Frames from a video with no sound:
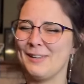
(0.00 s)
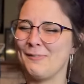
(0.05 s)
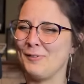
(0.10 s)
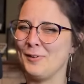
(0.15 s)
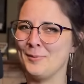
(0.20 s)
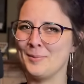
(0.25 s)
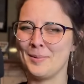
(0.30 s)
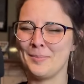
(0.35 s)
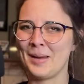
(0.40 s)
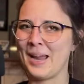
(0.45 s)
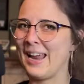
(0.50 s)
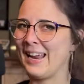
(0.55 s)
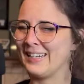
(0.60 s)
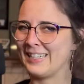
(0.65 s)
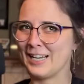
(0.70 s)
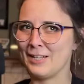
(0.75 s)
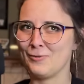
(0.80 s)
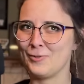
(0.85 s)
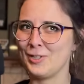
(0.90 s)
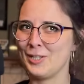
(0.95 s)
If you've been paying
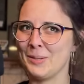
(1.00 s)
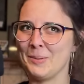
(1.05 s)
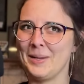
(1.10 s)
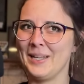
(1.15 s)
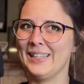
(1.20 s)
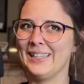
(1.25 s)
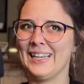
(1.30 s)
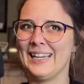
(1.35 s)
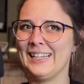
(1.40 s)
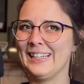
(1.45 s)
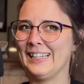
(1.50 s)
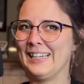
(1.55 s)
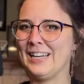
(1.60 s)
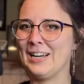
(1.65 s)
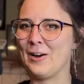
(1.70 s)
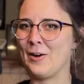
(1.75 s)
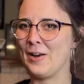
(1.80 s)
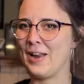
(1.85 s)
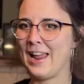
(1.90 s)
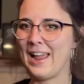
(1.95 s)
attention to me lately
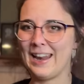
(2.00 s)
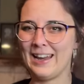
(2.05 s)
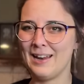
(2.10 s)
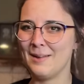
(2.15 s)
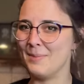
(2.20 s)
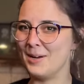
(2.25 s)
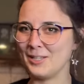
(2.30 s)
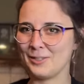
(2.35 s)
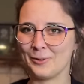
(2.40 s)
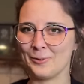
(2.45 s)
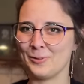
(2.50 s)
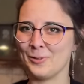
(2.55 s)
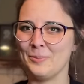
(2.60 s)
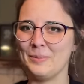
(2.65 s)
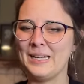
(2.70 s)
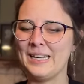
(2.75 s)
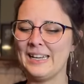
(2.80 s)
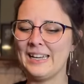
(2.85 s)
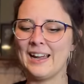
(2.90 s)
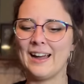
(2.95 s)
on any of my social
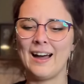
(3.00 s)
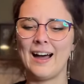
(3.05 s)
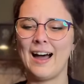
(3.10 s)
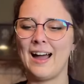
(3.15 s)
media,